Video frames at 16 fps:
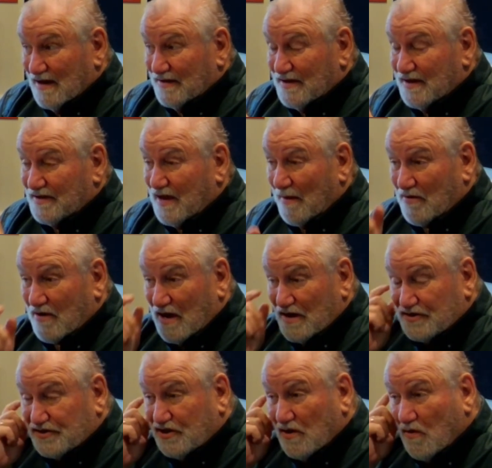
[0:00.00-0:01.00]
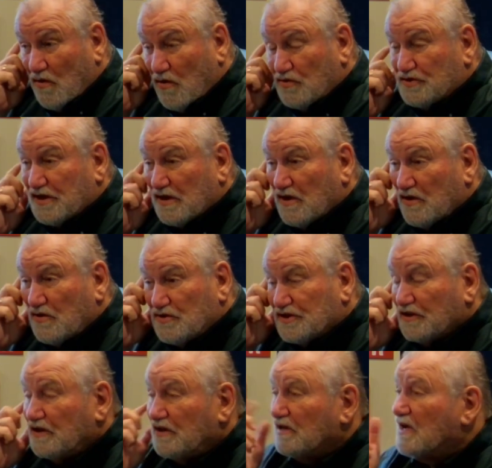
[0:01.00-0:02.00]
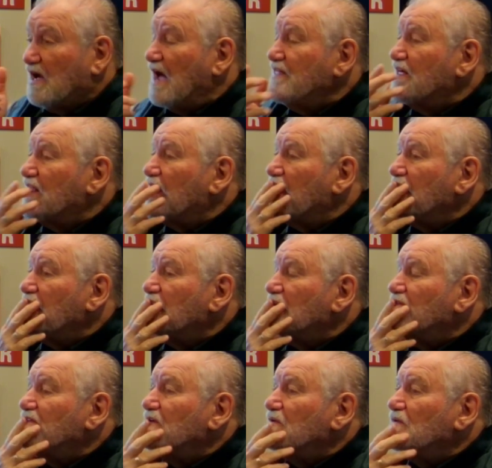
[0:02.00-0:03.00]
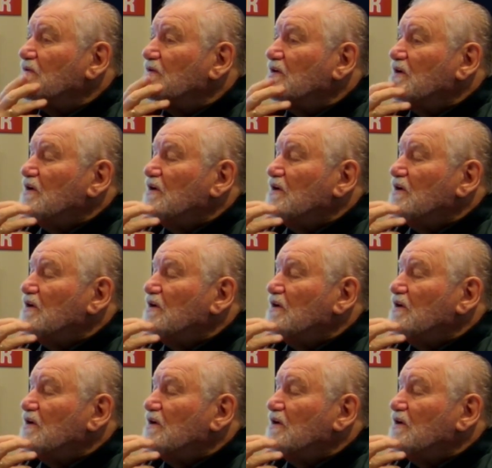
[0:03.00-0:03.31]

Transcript: The Democrats. You know who's the little guy that I interviewed